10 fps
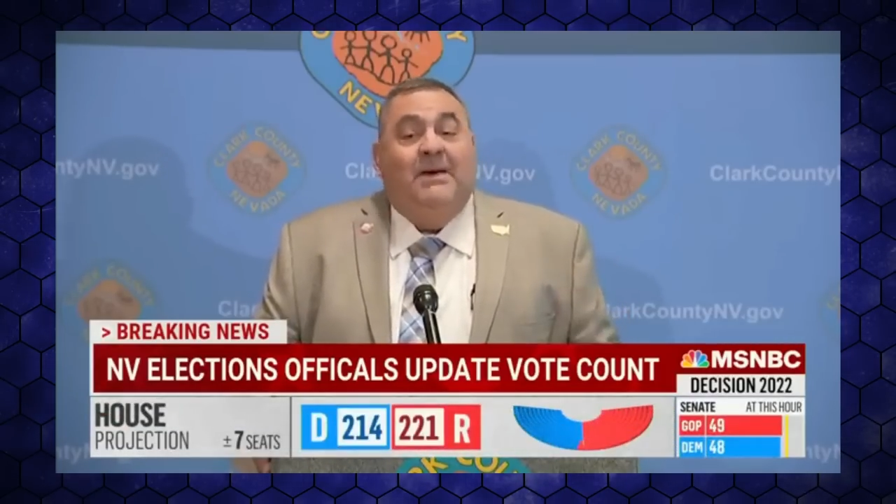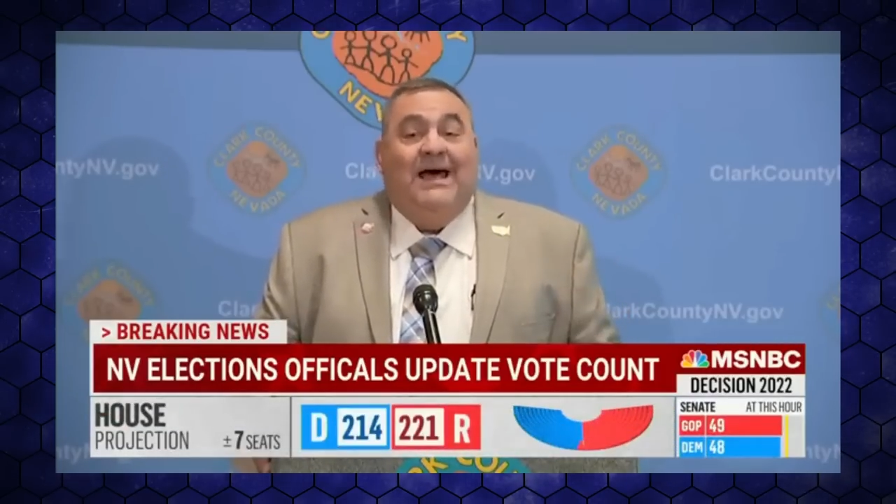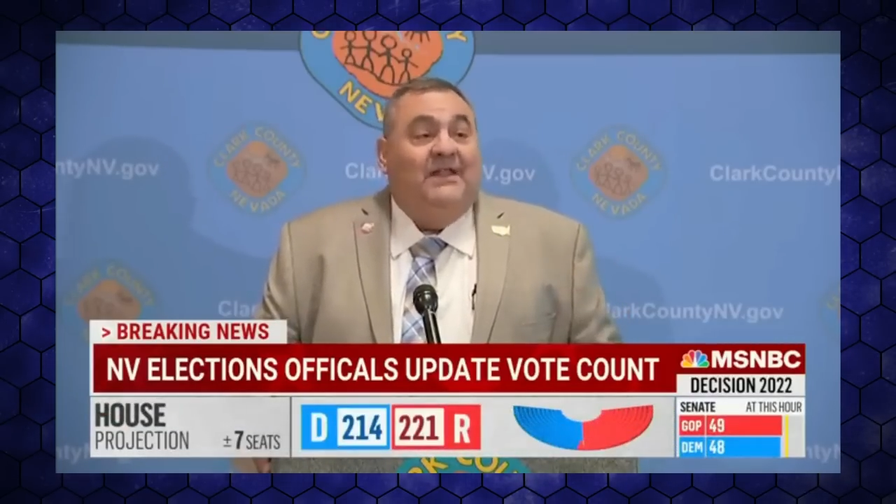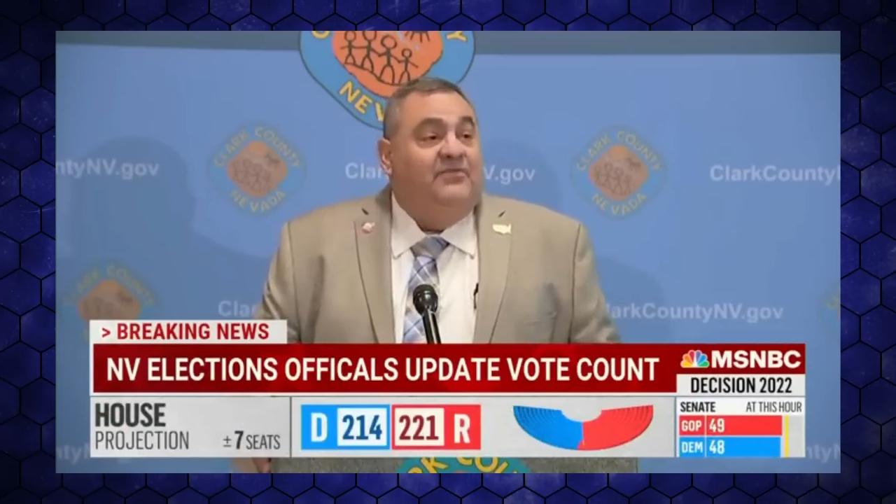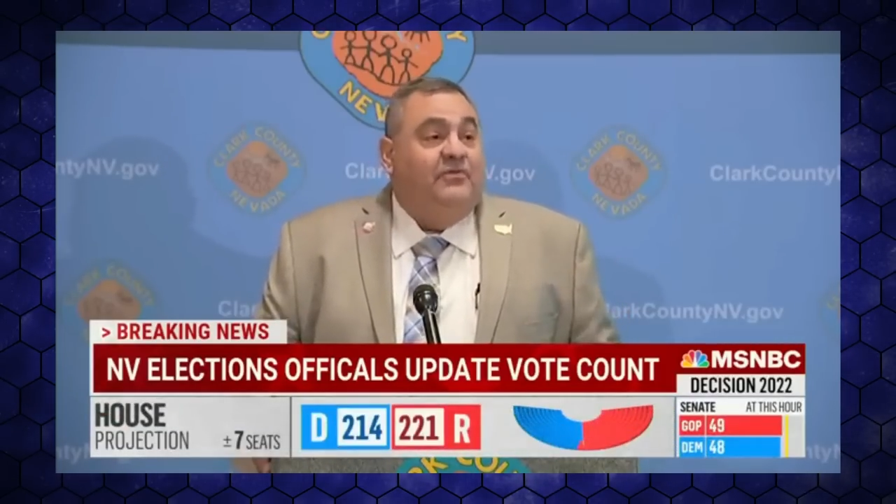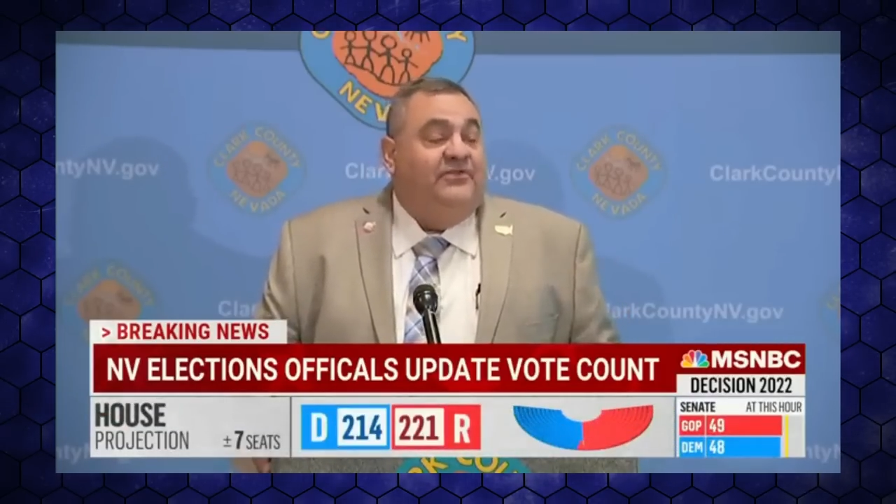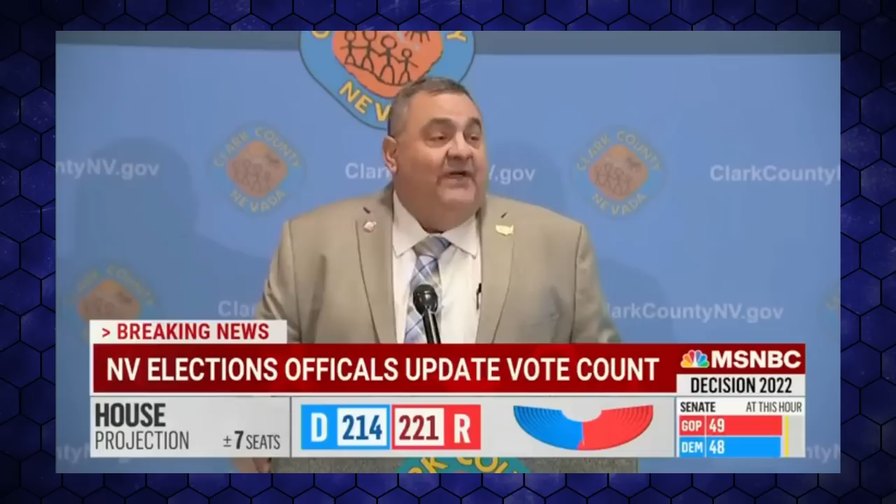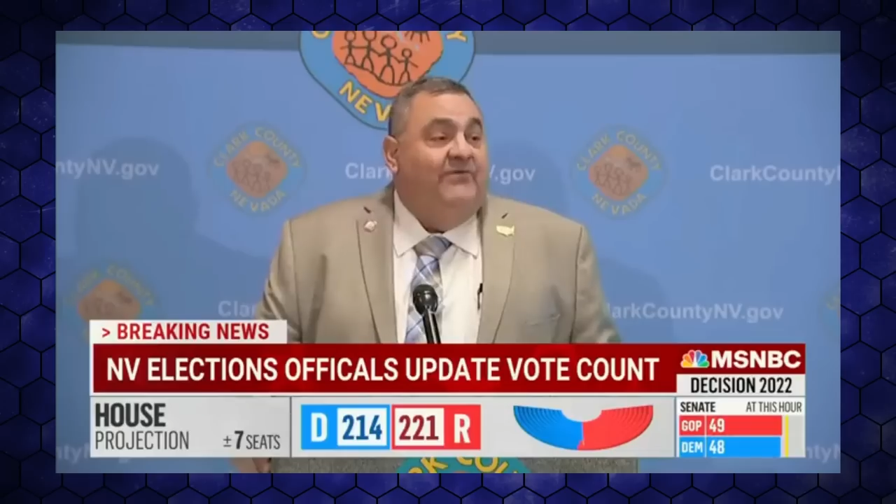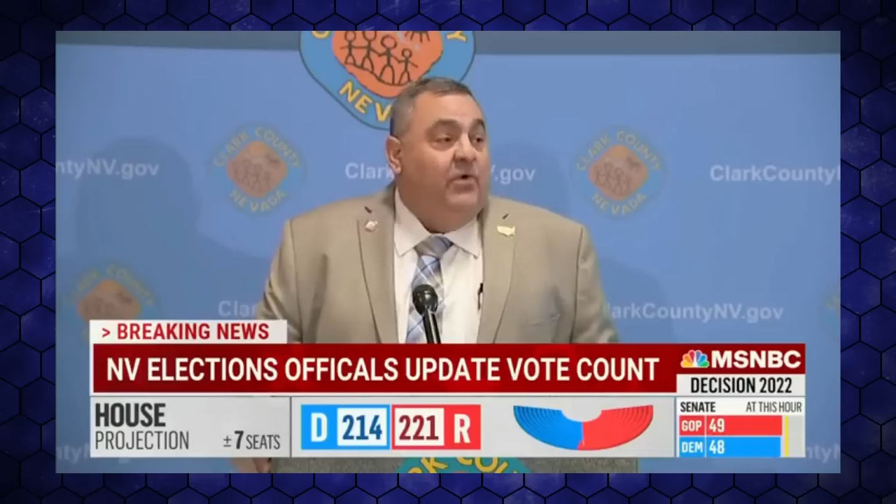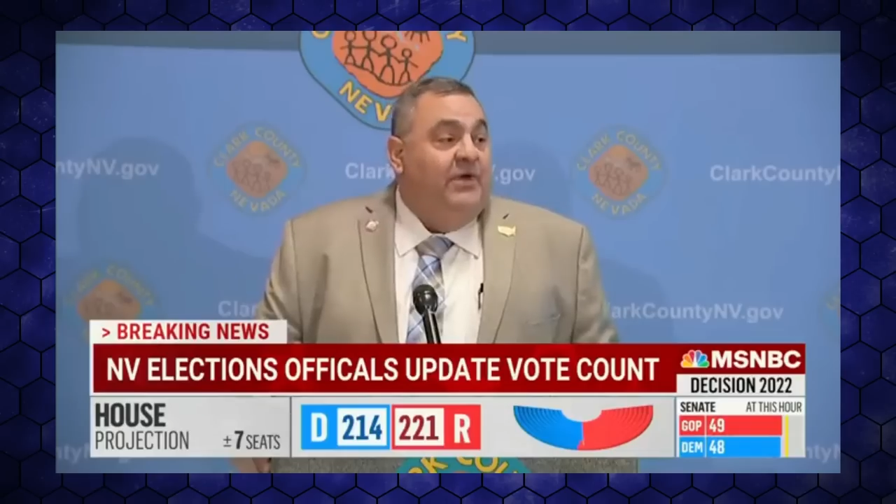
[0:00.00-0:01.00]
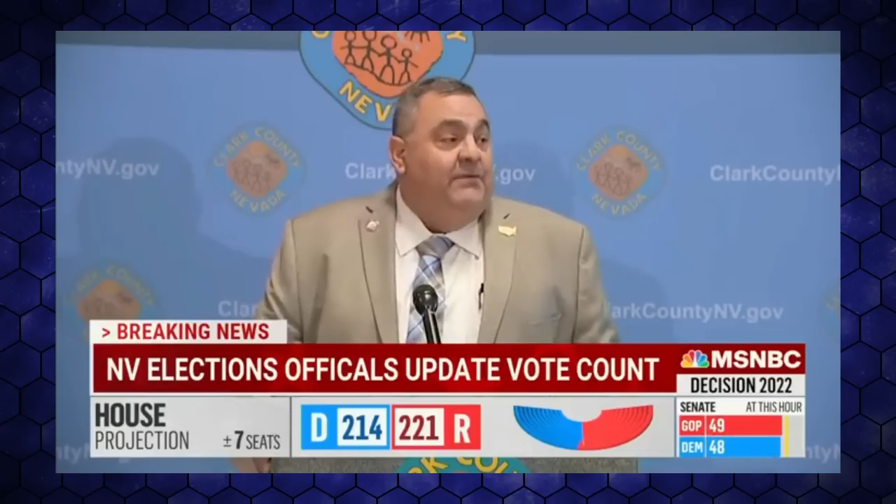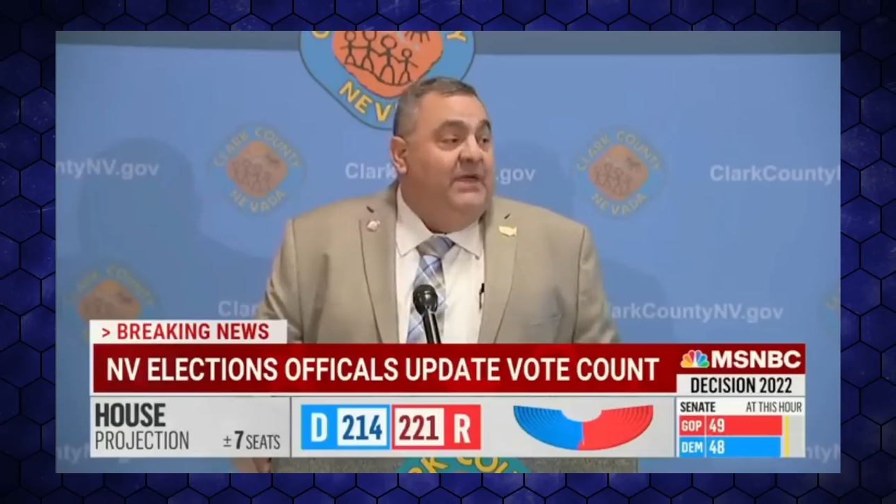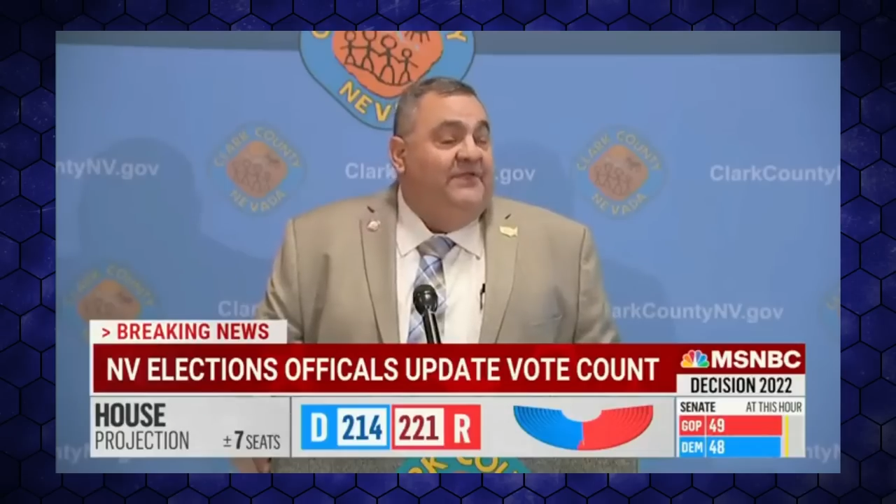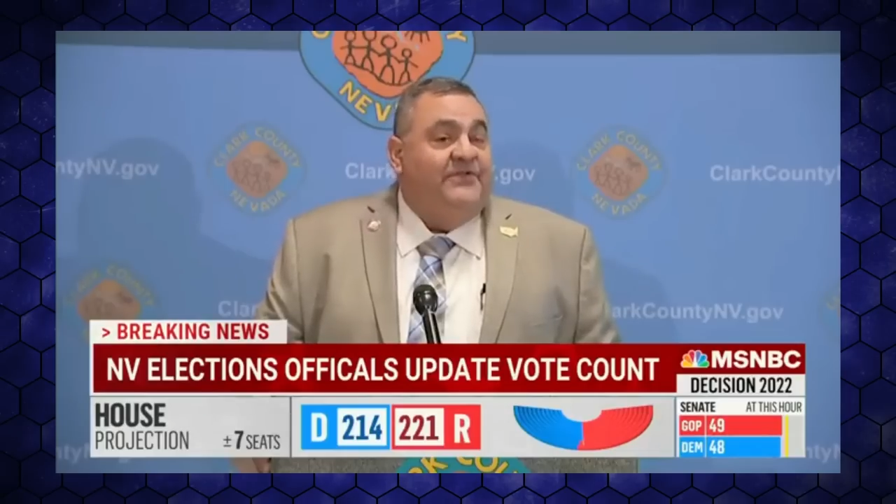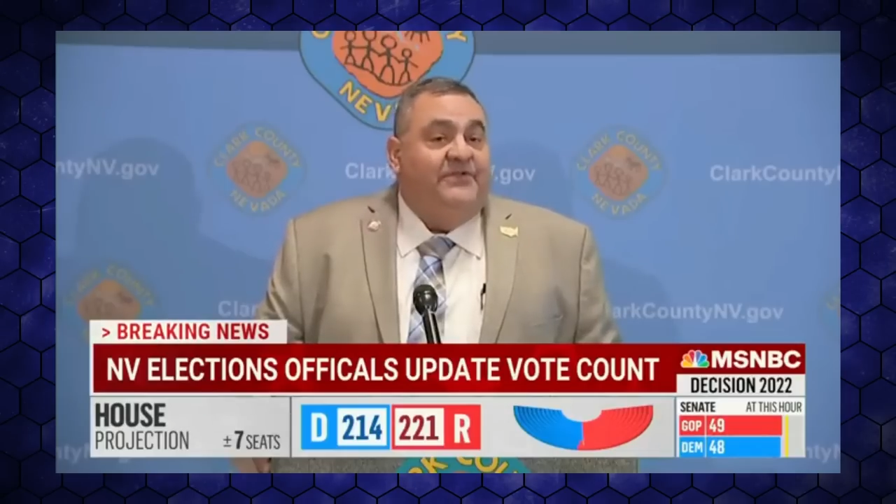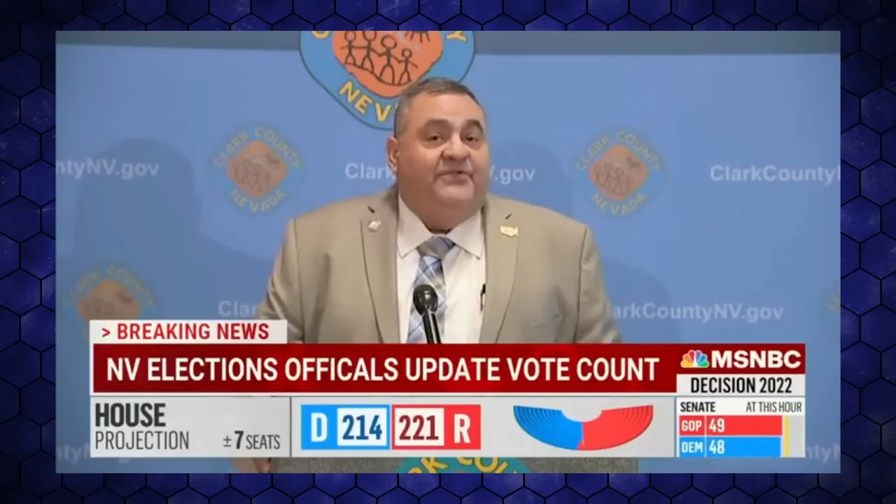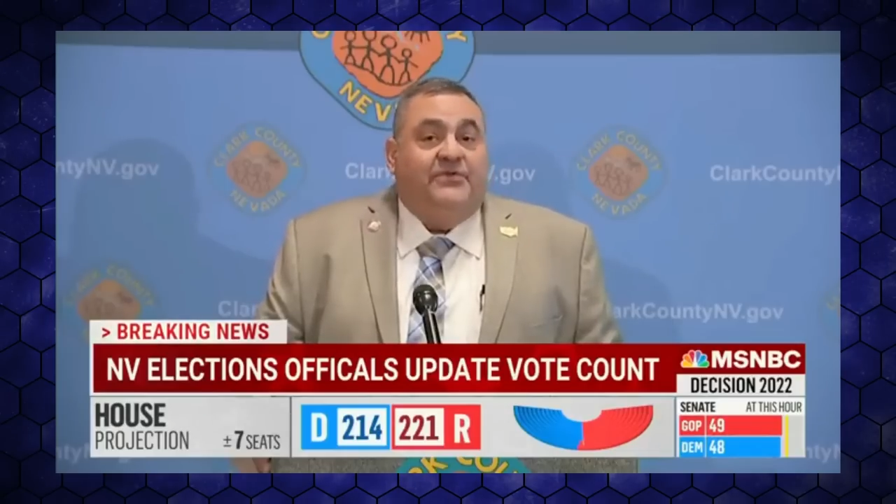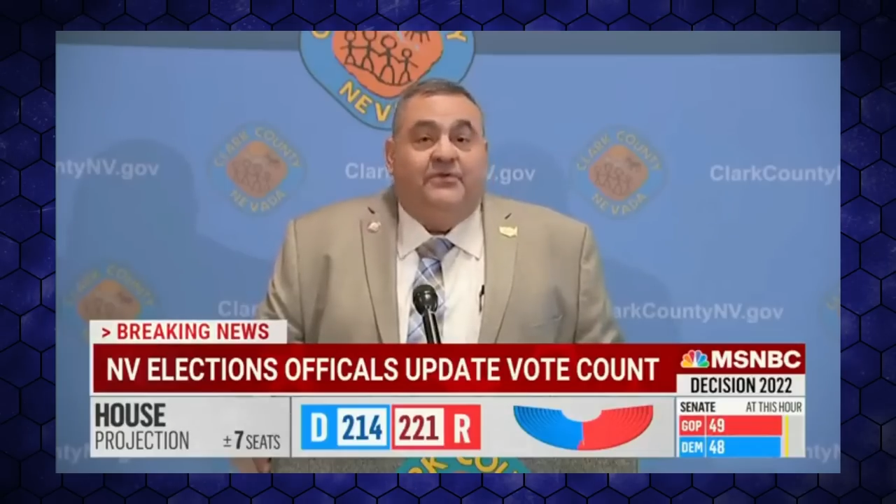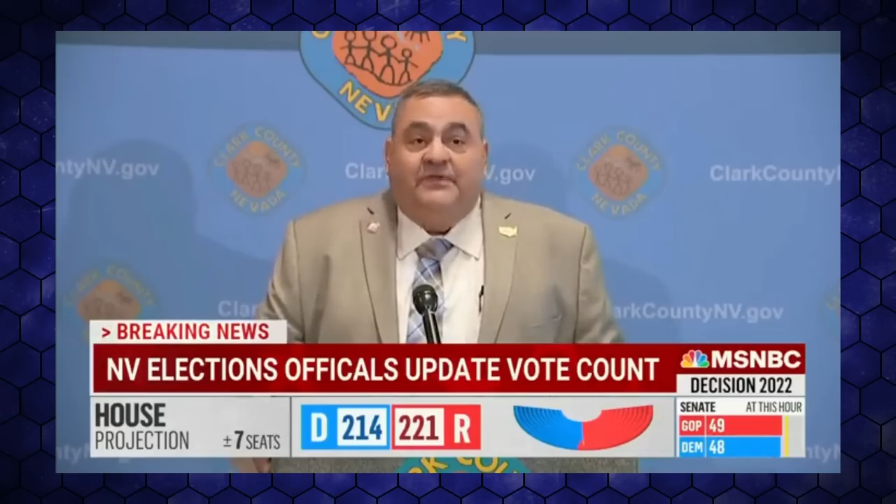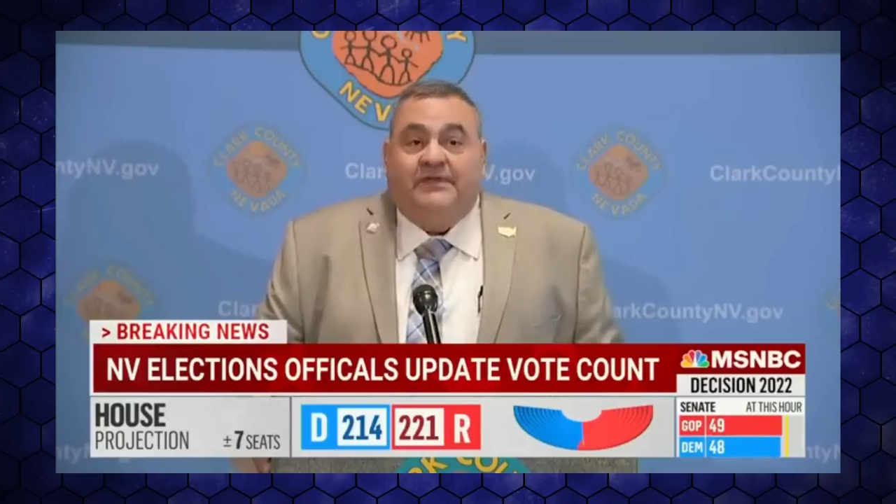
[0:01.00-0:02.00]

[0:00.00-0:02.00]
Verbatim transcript: ballots, which I've already mentioned to you,